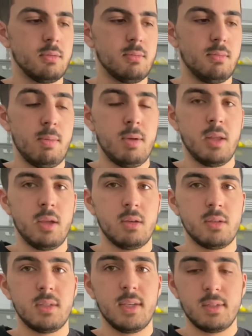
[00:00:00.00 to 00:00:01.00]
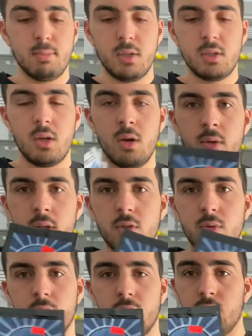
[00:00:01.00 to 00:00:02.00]
maybe like 6 months ago and this
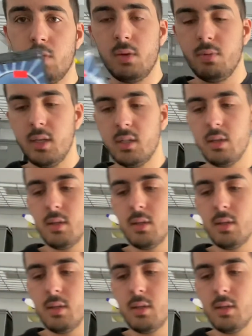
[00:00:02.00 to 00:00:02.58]
one was really recent.